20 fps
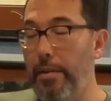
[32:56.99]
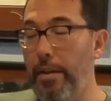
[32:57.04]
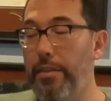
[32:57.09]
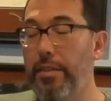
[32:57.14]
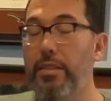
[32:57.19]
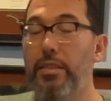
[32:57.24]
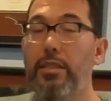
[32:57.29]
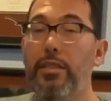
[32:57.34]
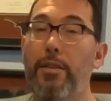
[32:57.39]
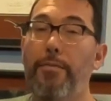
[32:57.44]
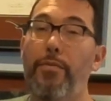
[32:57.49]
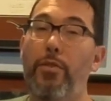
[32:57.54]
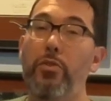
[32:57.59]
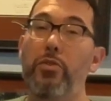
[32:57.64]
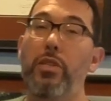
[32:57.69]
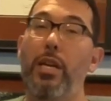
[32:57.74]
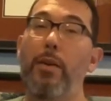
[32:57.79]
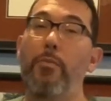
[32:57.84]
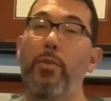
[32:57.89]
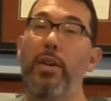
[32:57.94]
Now this is the
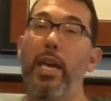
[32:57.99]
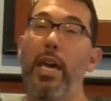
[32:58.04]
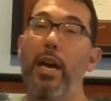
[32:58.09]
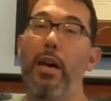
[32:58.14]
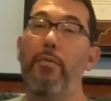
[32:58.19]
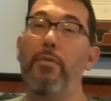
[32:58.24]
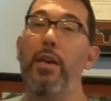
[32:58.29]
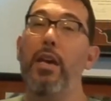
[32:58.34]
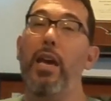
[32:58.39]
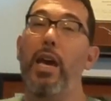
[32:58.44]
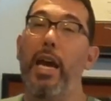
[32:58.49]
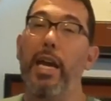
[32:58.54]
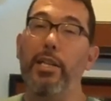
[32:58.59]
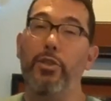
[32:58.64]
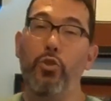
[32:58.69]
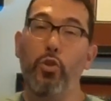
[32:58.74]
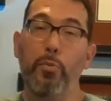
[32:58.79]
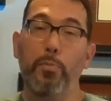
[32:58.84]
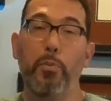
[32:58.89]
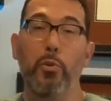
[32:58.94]
first time we have a
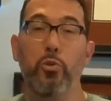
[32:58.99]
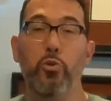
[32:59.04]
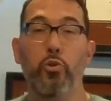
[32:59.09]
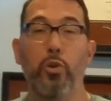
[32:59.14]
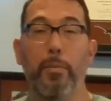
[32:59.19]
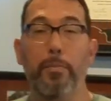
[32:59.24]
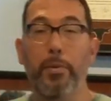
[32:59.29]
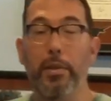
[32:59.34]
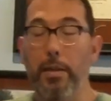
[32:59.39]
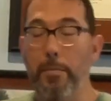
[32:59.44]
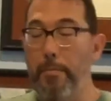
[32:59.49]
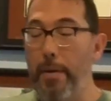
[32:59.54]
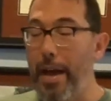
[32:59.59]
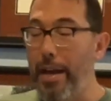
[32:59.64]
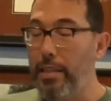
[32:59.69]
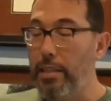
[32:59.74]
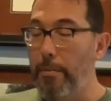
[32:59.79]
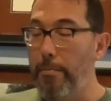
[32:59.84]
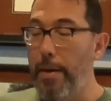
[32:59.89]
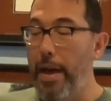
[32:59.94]
duple triplet
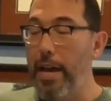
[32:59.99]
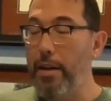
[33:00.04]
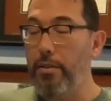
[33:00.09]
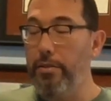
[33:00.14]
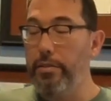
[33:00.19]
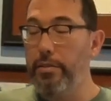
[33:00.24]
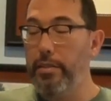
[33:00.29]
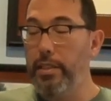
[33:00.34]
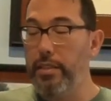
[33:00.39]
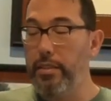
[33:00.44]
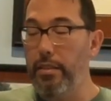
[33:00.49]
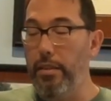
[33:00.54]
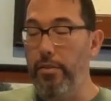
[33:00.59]
back to back on 6